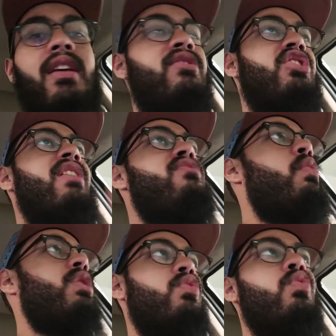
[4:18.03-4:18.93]
Each and
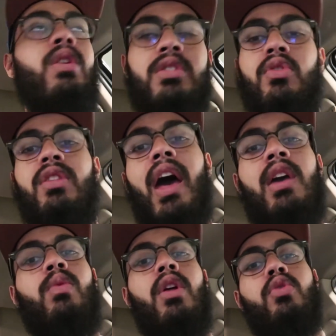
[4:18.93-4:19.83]
everyone who wants to
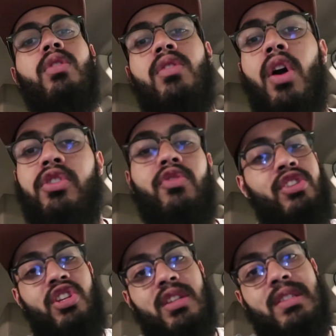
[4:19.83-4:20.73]
diet will go to the doctor
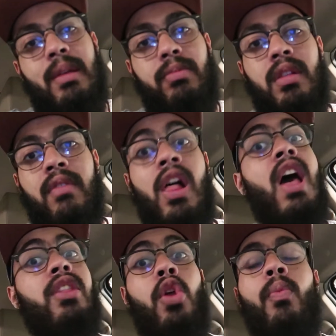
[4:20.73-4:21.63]
and check the leptin level.
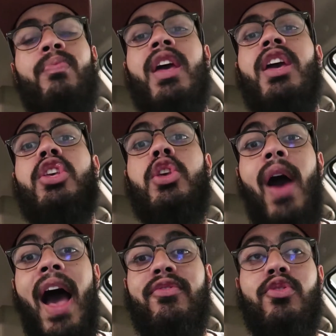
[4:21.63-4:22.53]
No, you
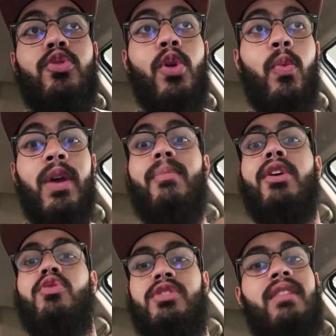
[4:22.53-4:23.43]
have to know it by
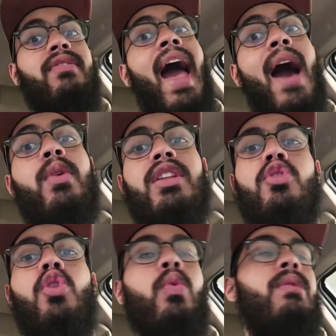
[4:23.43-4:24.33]
yourself. How can you
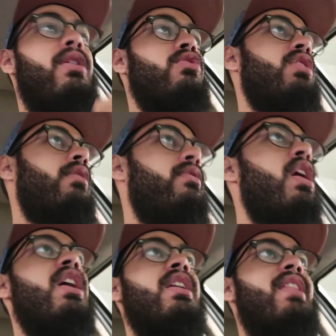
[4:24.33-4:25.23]
know it by yourself?
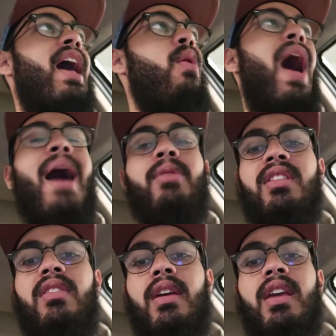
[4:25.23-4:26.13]
Now, I'm
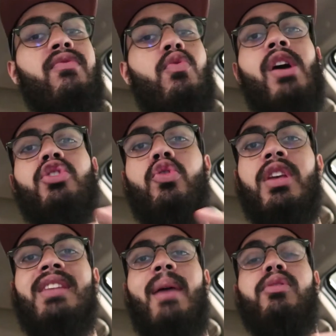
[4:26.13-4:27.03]
gonna give you a short
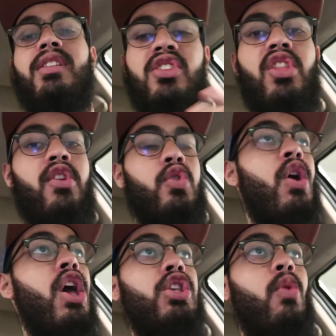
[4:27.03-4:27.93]
example, a scenario.
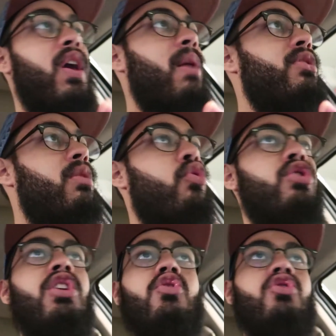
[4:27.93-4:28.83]
You wake up in the
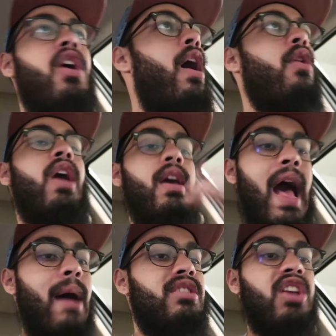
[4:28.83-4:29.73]
morning, you start, okay,
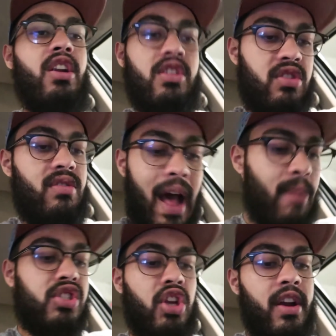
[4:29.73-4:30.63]
I'm
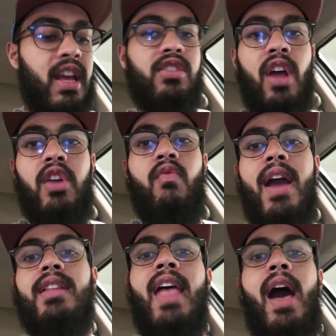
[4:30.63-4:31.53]
starting a diet
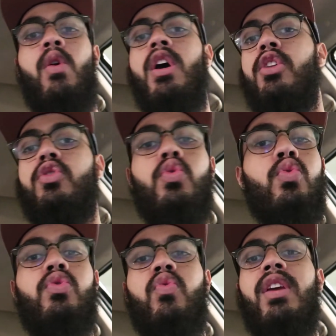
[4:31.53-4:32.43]
right now.
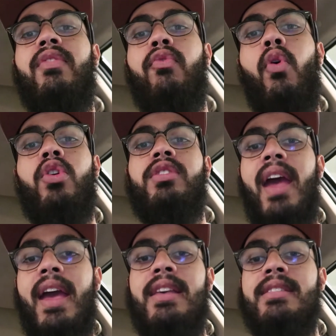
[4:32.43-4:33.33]
2, 3, 4
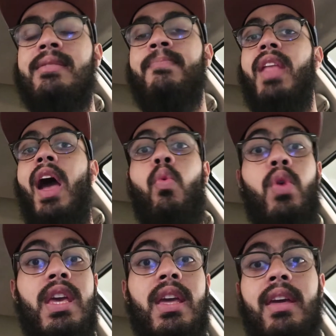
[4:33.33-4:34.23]
days a
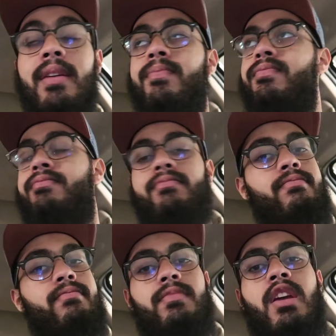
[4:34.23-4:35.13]
week,
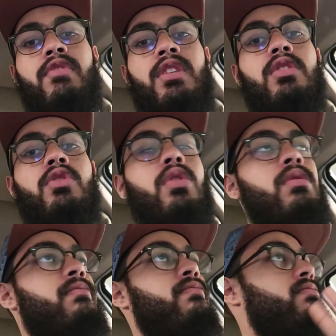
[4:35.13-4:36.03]
everything is good.
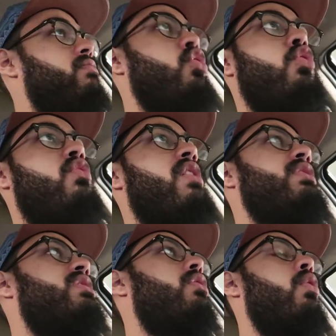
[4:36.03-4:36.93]
No
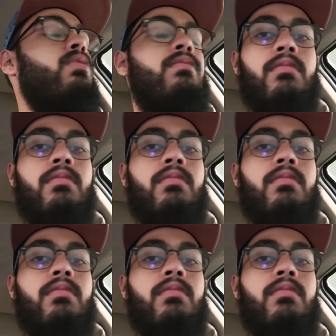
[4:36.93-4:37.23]
cravings at all.